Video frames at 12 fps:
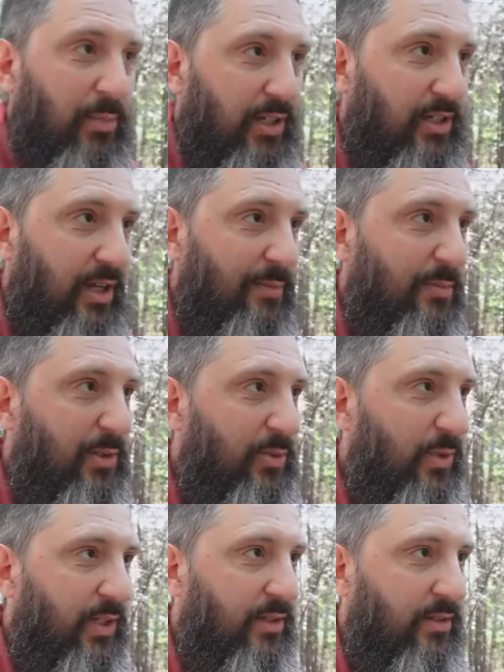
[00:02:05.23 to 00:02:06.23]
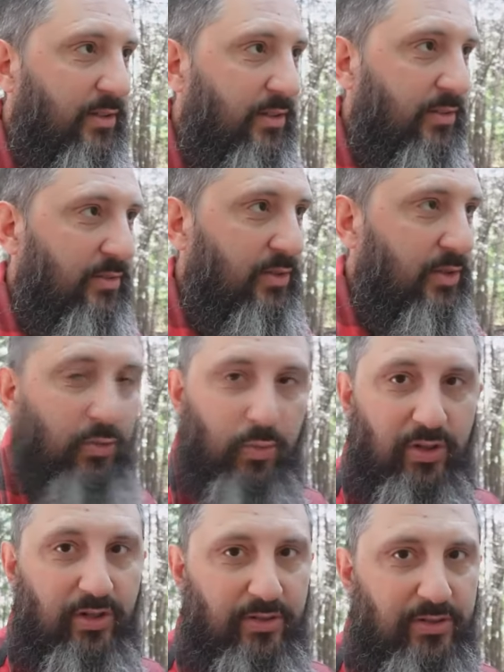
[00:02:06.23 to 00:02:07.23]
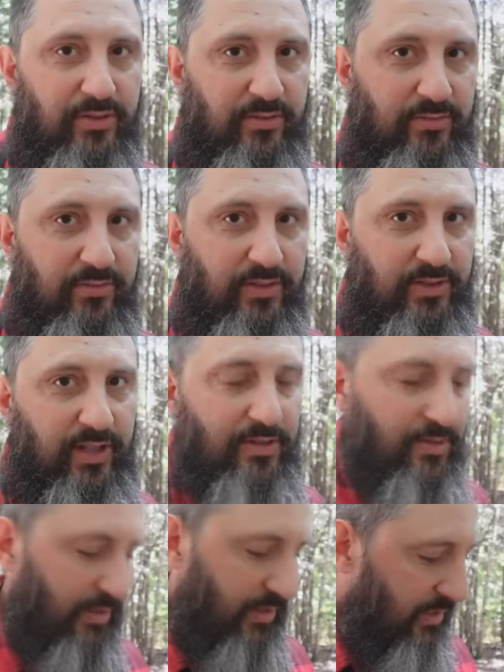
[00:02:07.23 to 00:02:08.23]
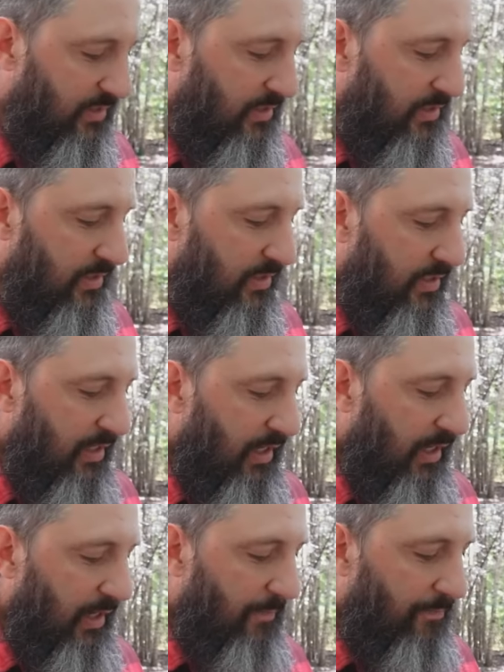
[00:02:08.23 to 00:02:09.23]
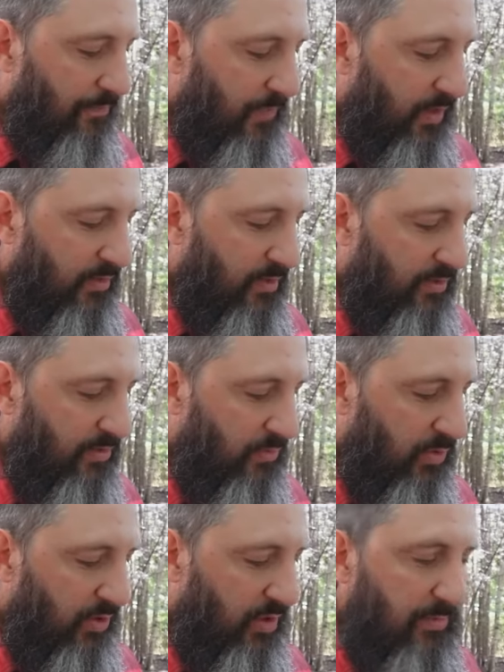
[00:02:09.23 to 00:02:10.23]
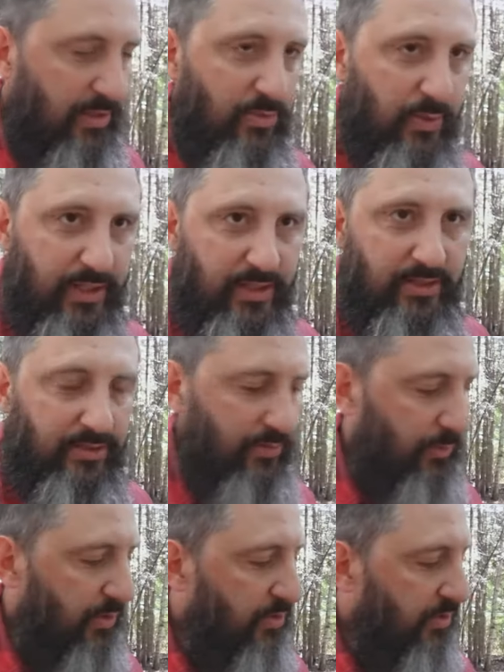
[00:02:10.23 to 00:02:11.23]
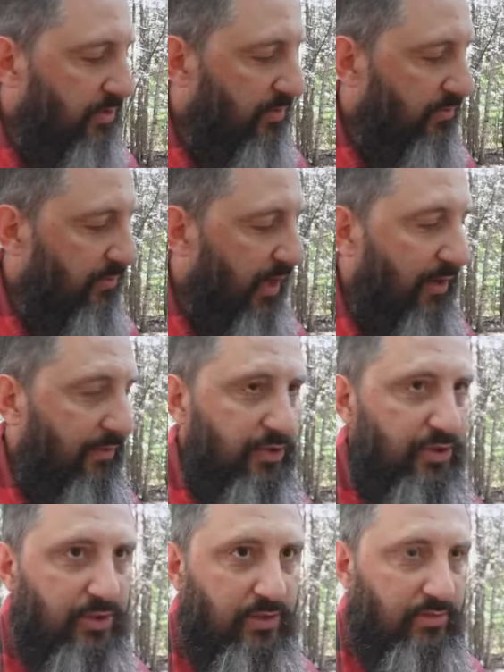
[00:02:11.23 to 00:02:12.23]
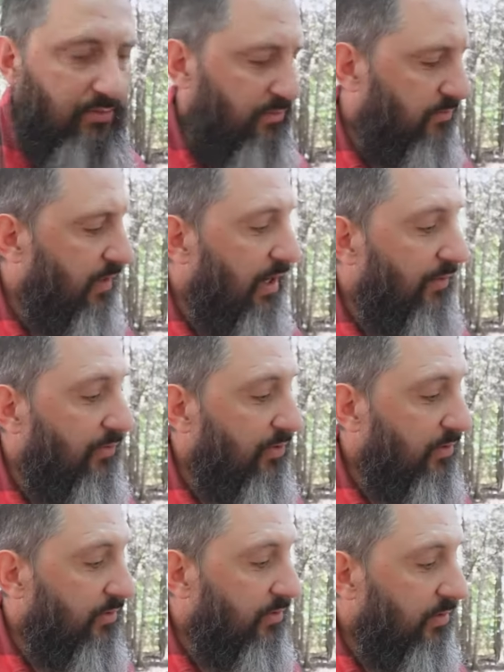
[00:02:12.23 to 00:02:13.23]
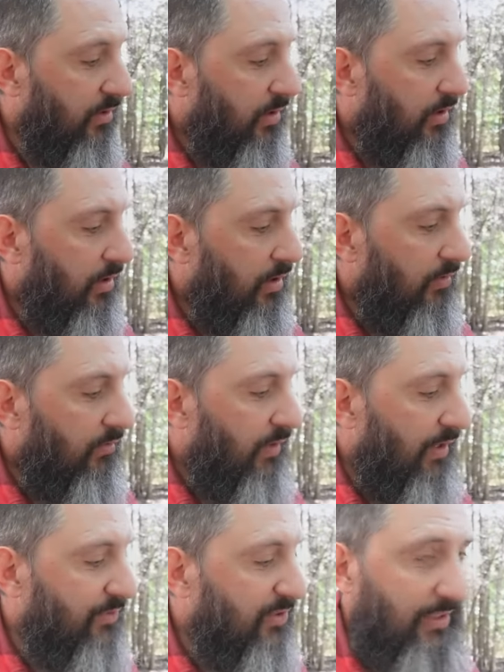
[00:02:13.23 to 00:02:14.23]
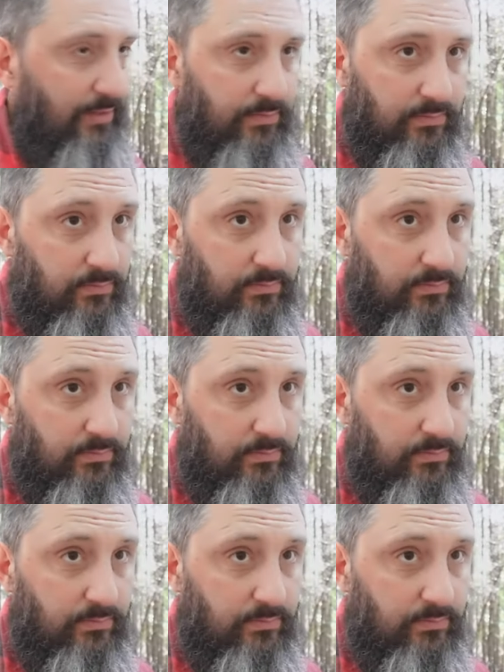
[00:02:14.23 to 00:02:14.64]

But it comes between two words, essentially. Um, there's a word in between this, that, which is vafsh, vaf, Vophsi.